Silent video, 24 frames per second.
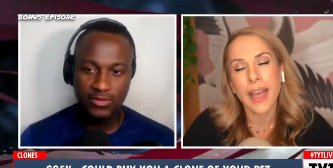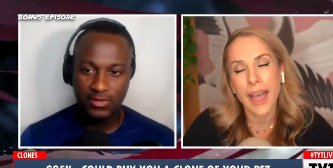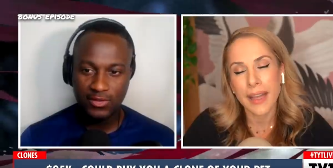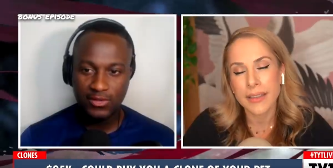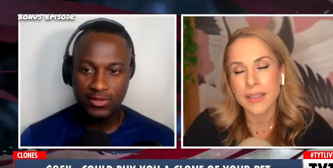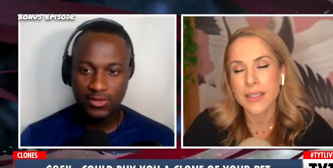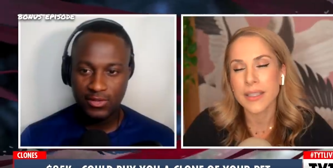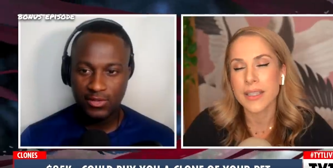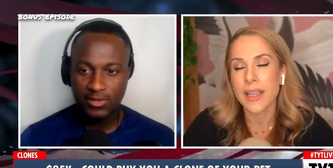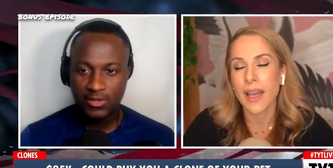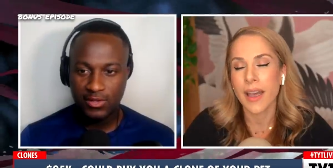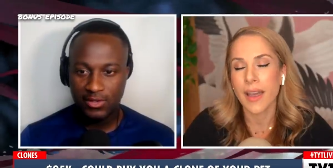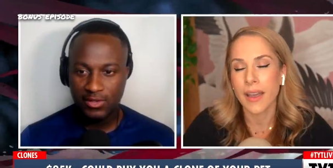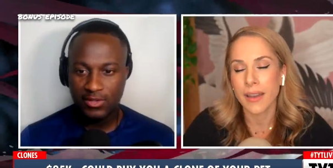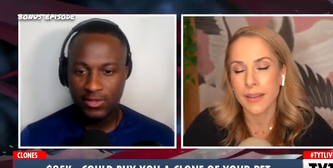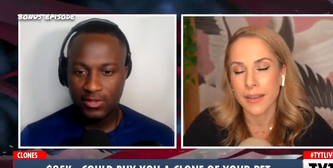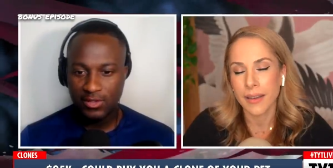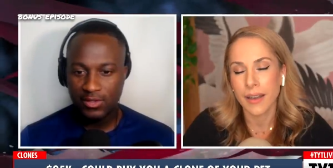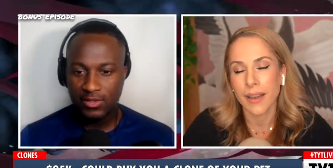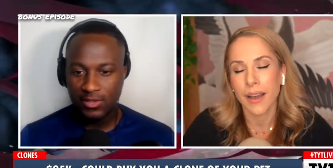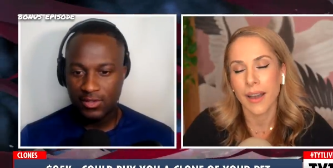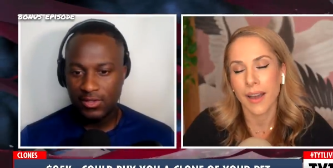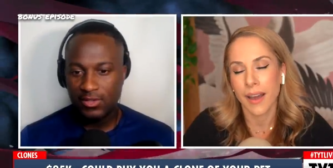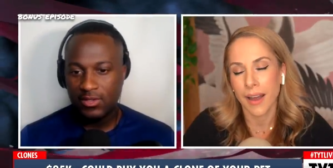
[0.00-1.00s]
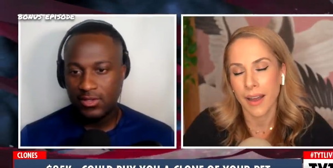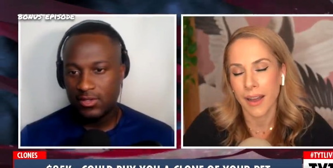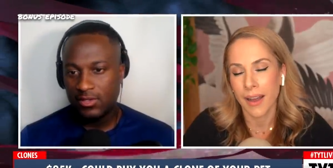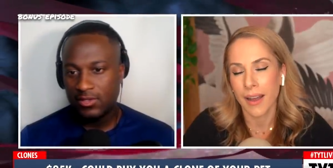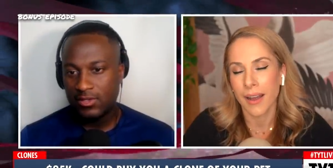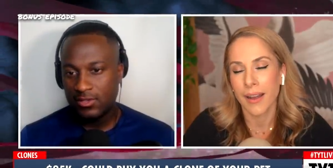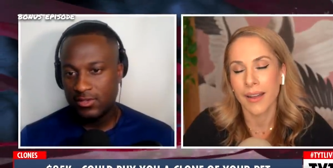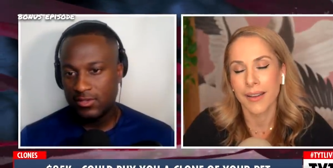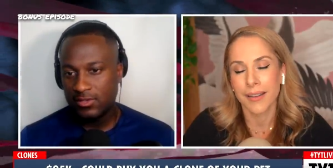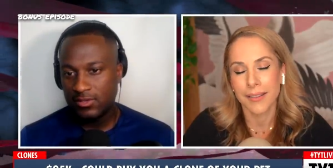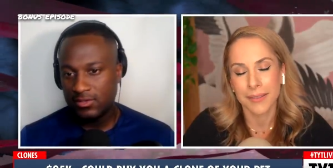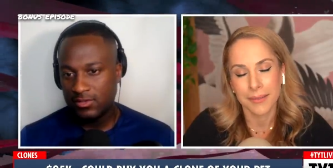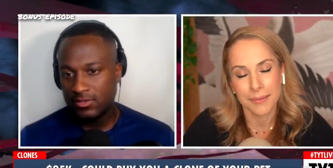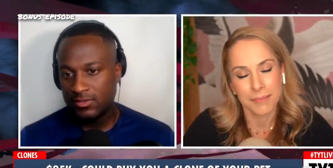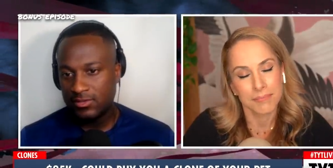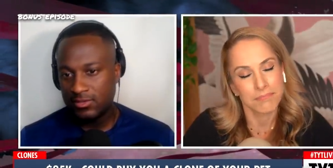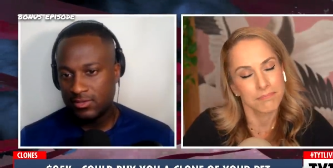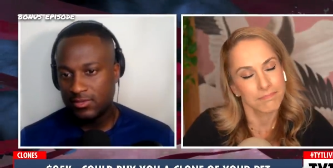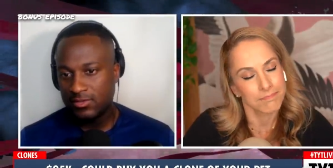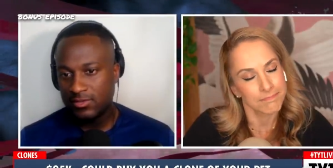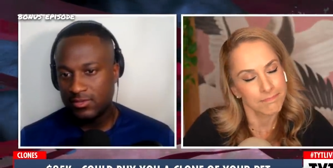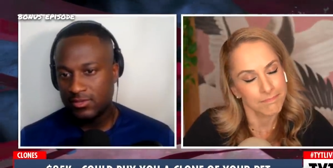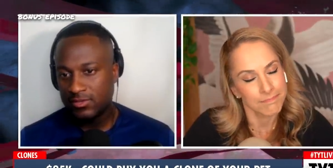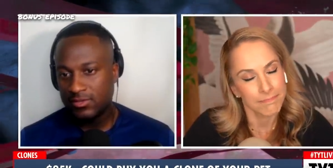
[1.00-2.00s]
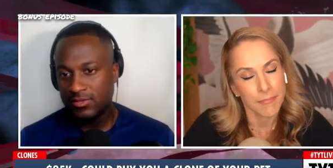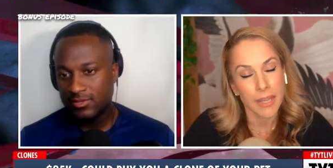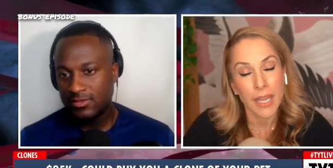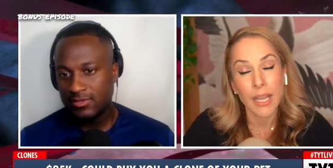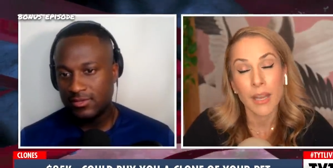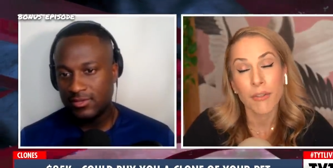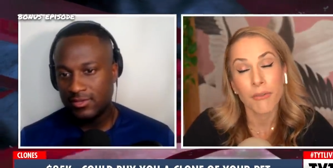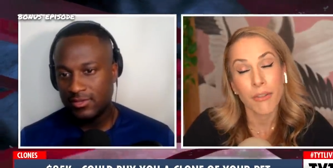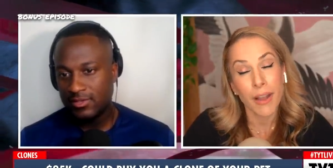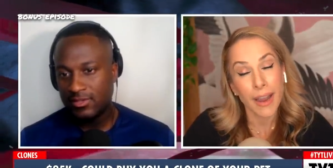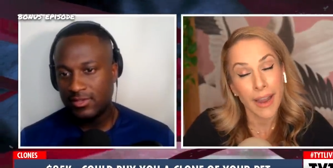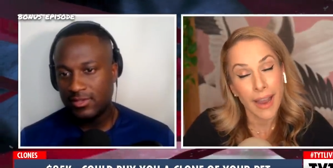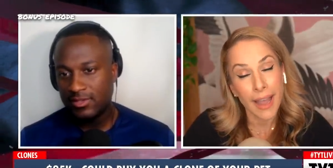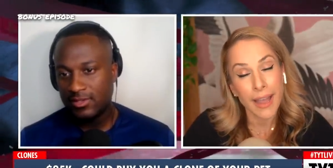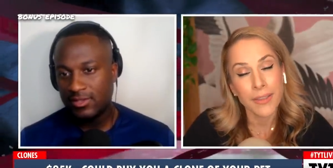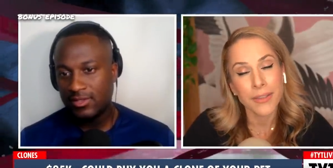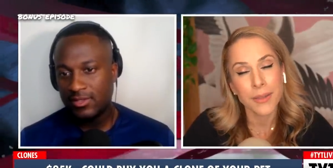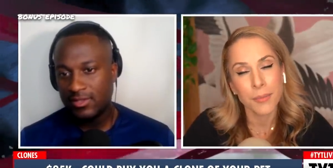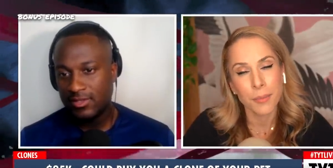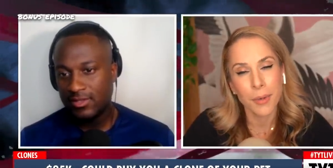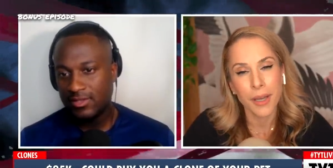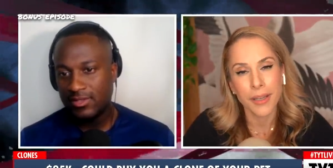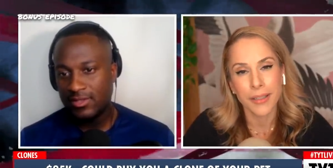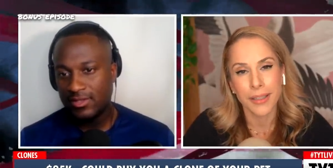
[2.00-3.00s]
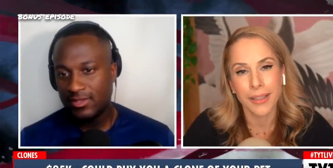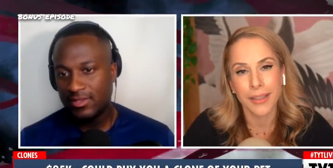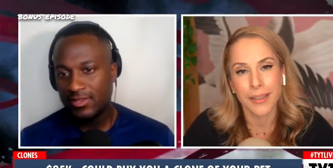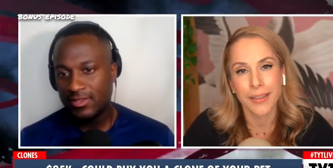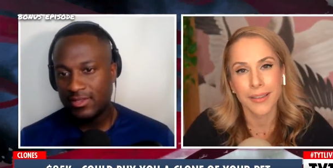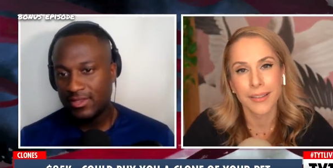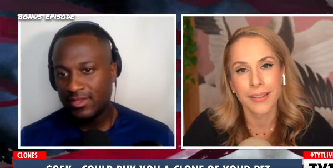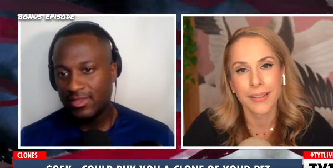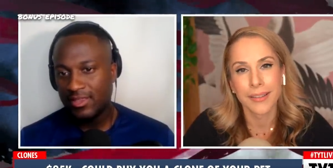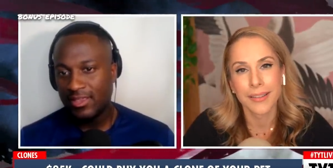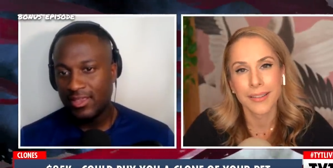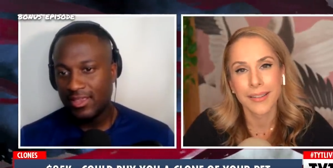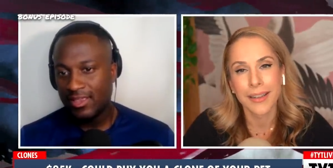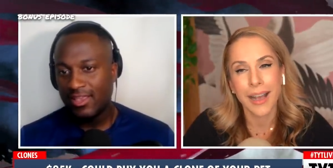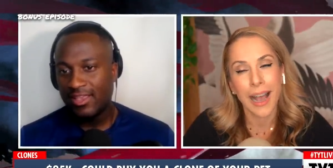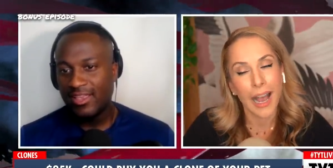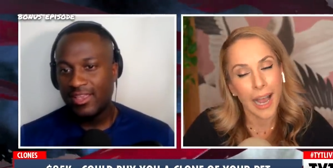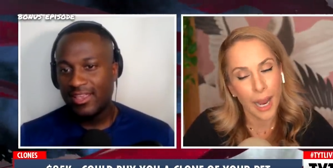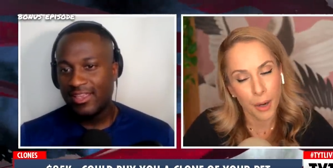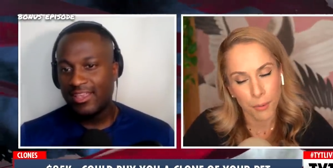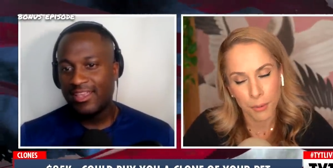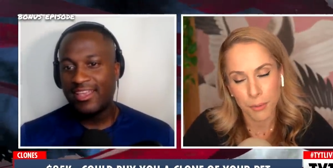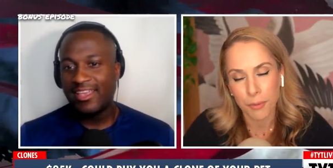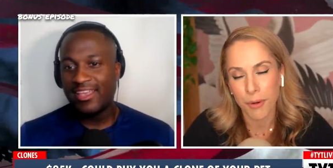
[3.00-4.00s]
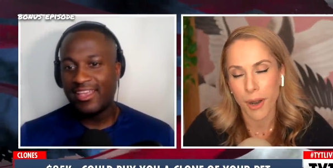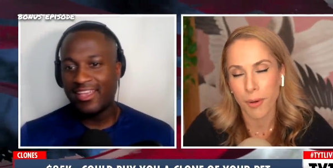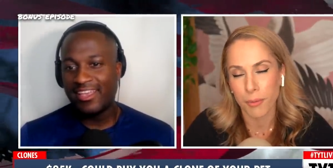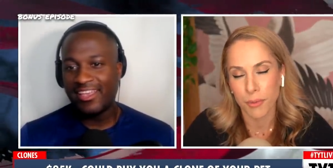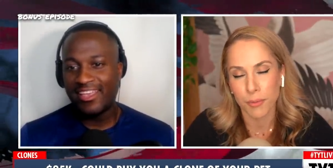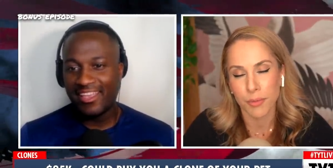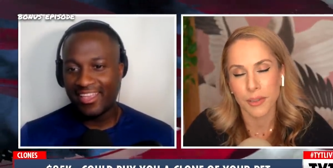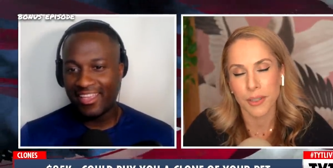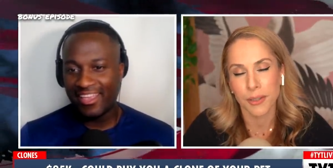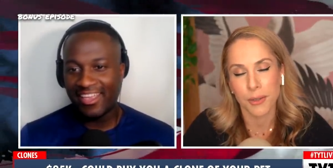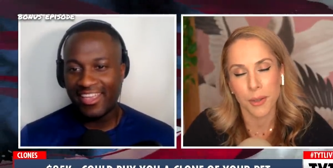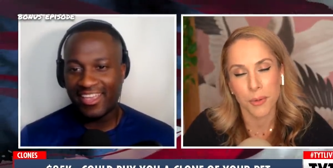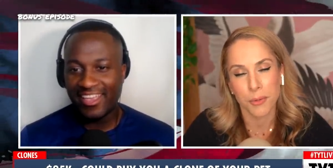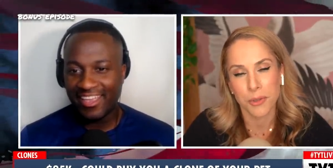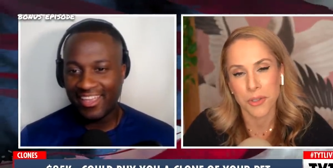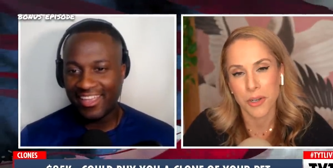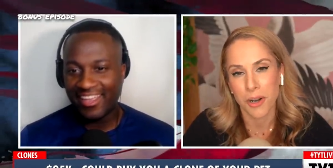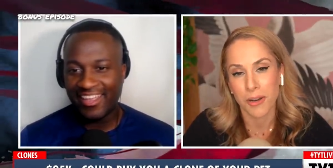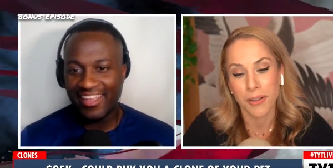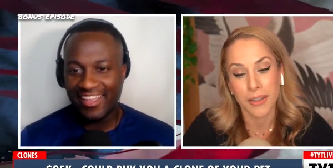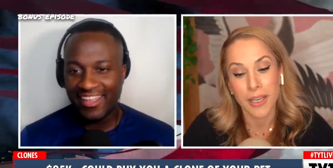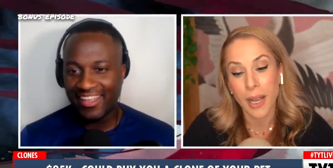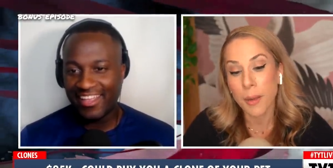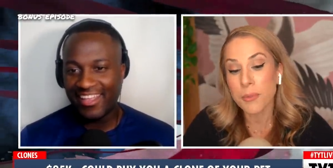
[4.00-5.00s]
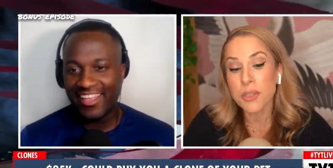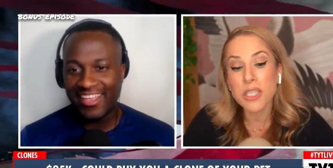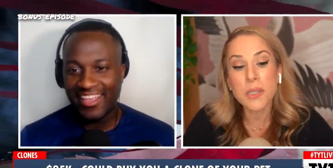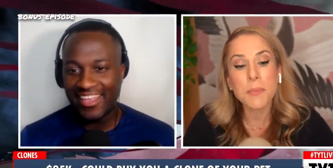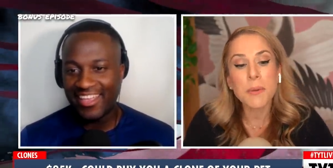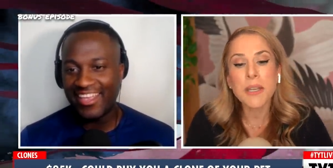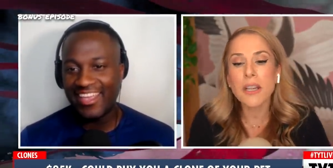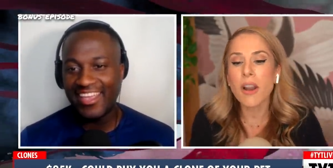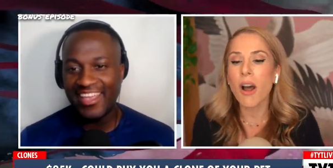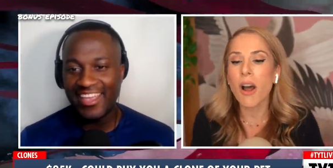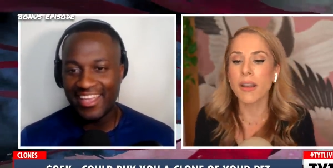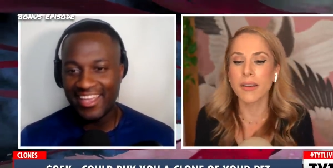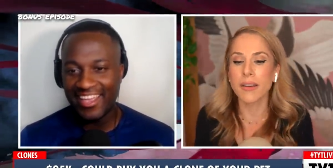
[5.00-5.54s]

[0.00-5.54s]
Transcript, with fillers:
Speaker 1: that said, uh, if I had the money, I would probably clone Charlie. I'm just being.